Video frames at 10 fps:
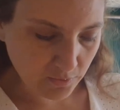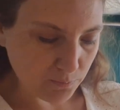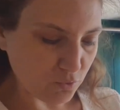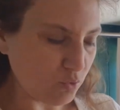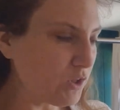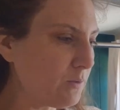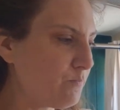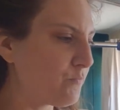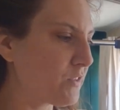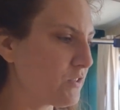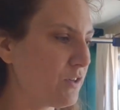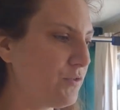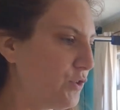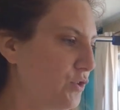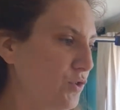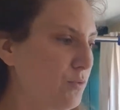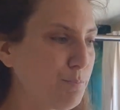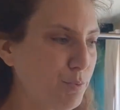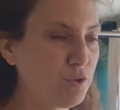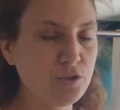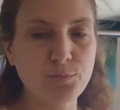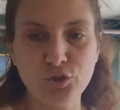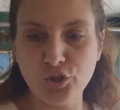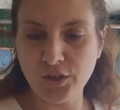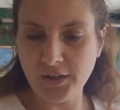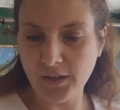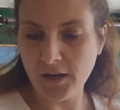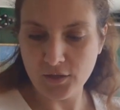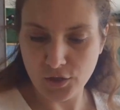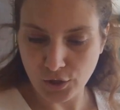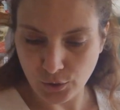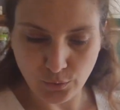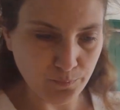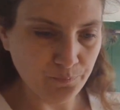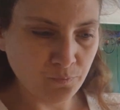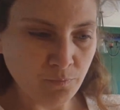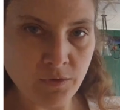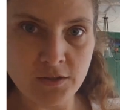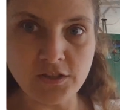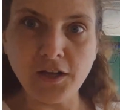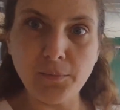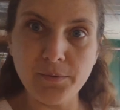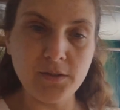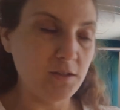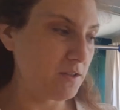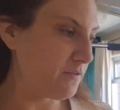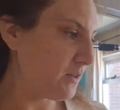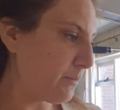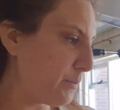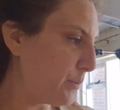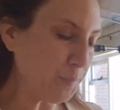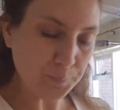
whipped cream, so I have to put some sugar in there to help it stiffen up.